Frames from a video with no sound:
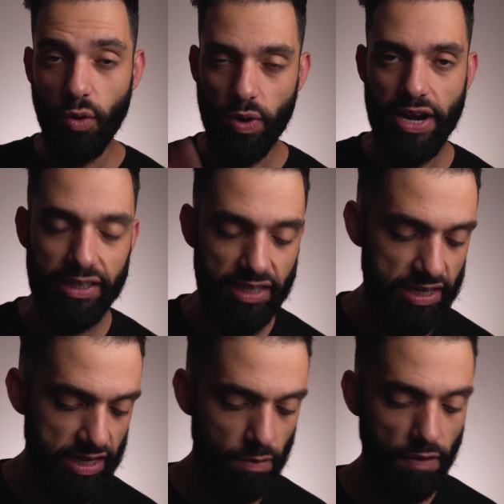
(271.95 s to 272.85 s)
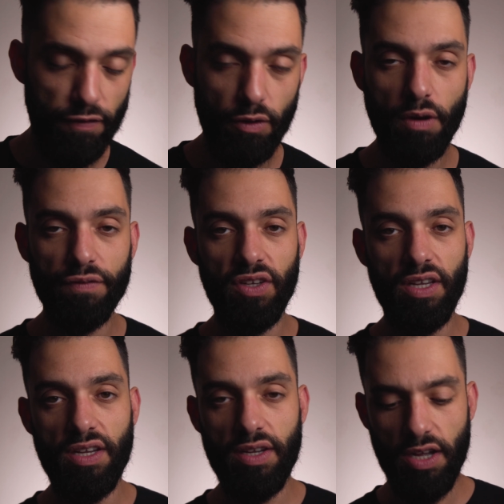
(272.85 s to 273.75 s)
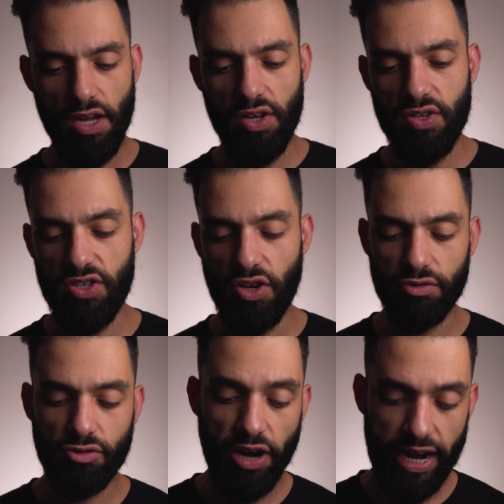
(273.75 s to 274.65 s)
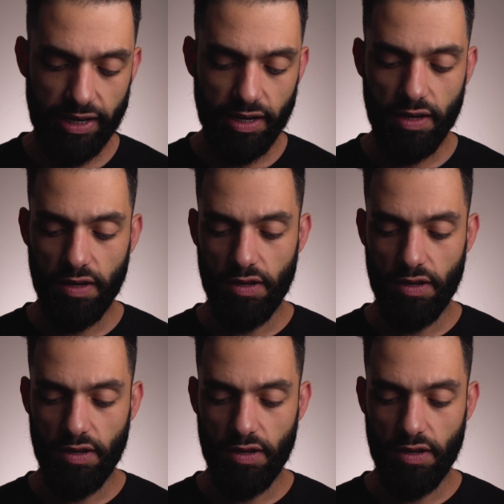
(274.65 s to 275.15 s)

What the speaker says: when I did a review of the Xeon Crane,